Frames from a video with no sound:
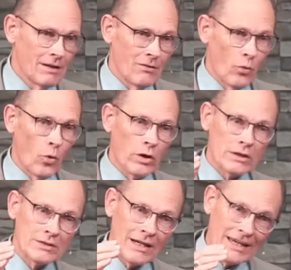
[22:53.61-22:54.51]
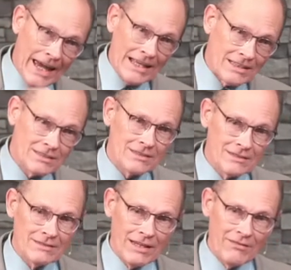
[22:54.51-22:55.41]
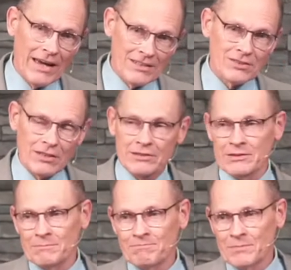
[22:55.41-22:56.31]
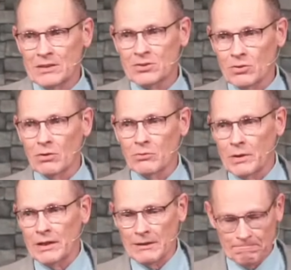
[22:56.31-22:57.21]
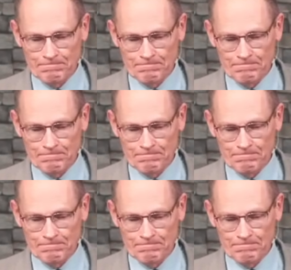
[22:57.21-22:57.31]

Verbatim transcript: works against evangelism and soul winning.